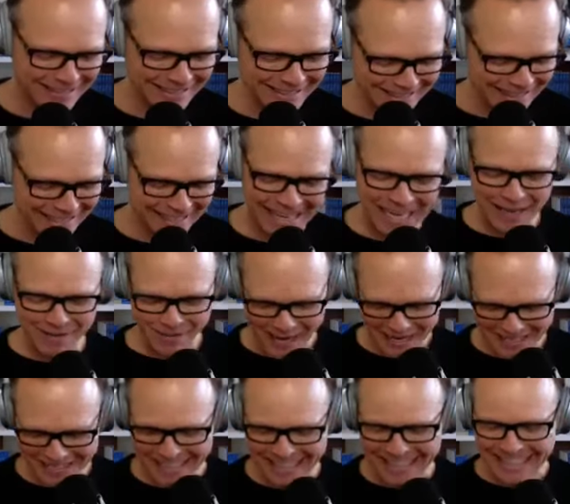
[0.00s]
in, in any
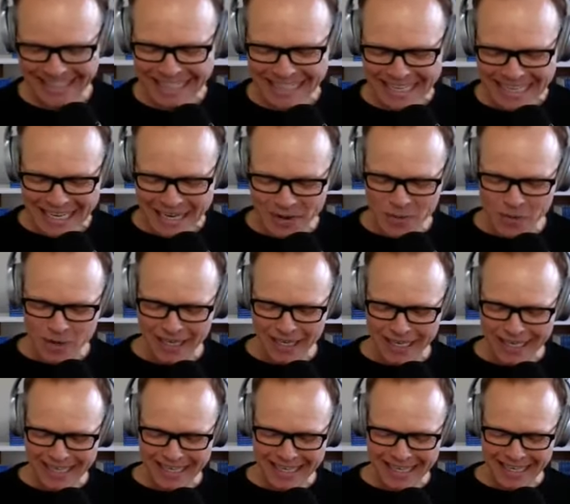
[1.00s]
event,
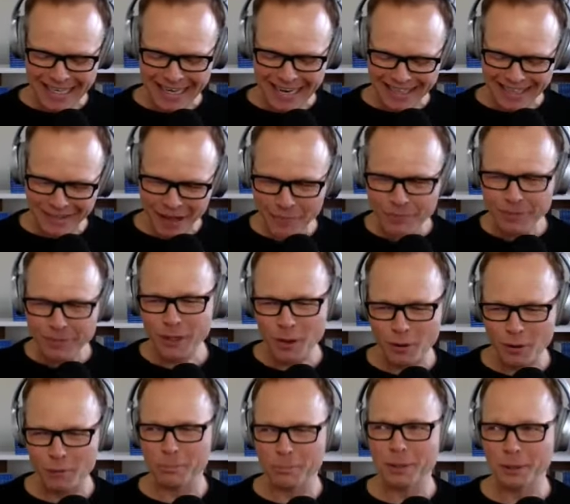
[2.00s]
I'd love to go
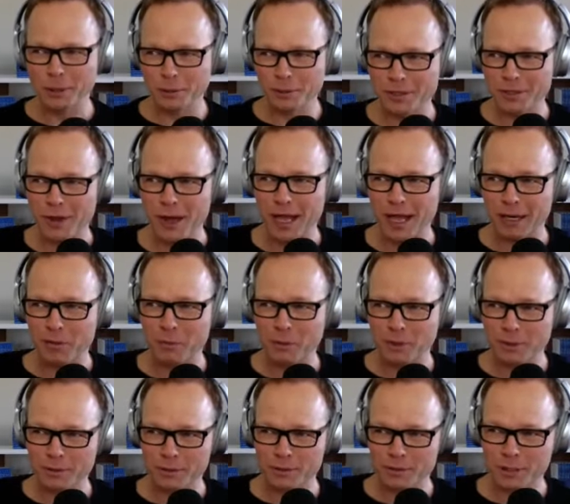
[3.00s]
to the pillow talk
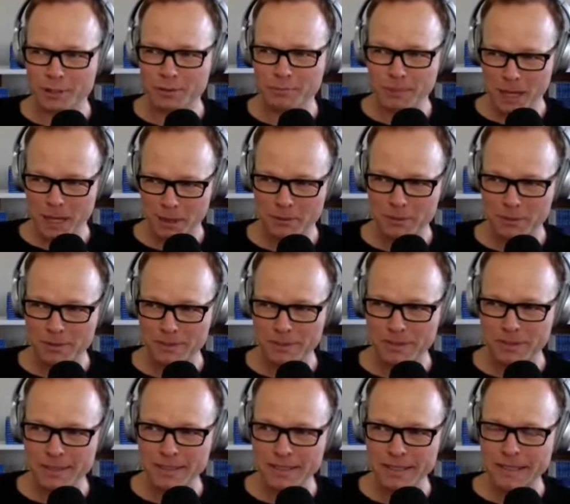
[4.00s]
with your
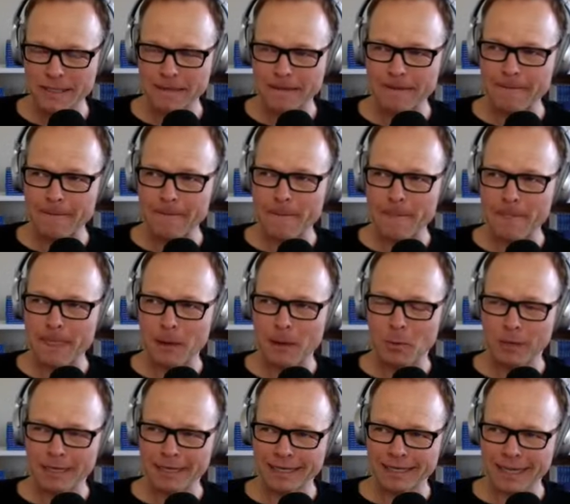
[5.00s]
spouse
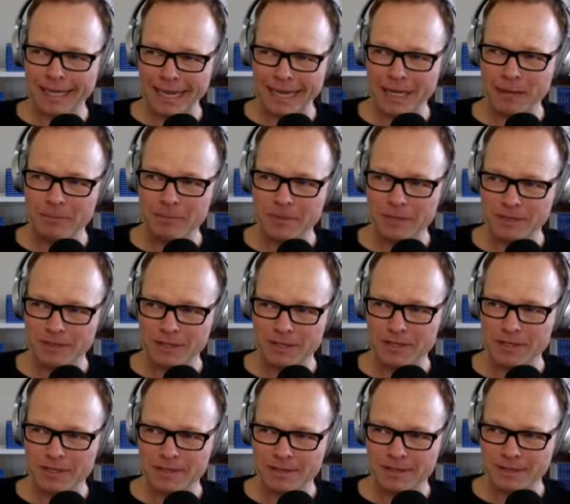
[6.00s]
when it came to
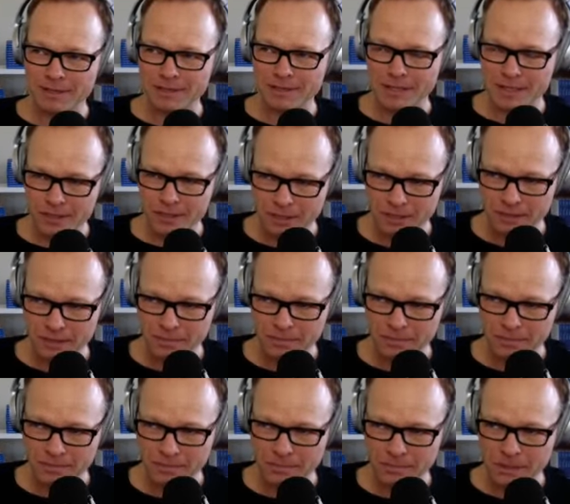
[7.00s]
this decision,
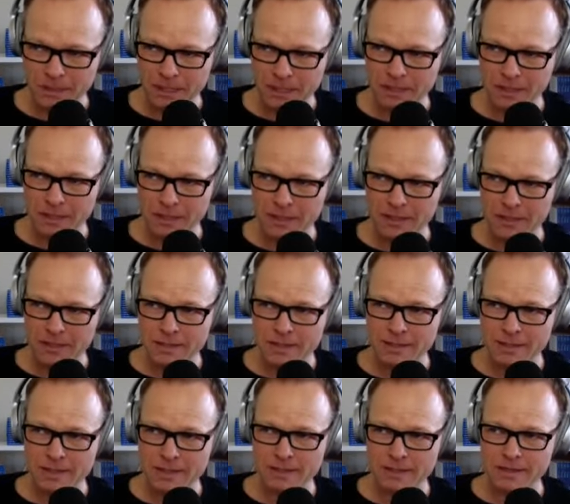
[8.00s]

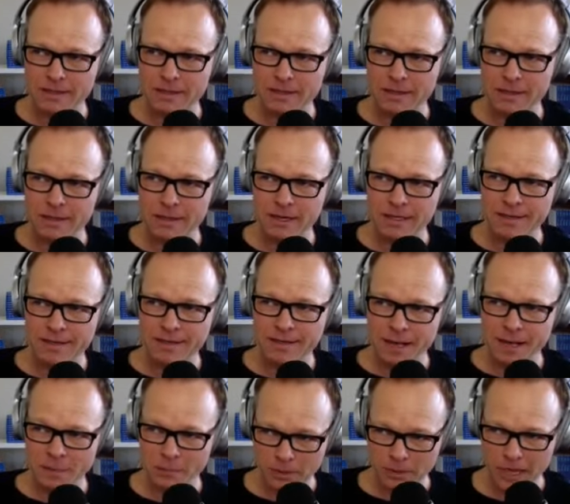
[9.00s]
because on
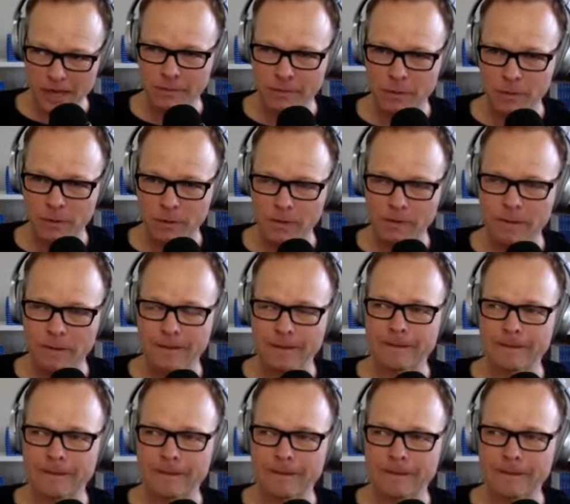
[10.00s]
some level,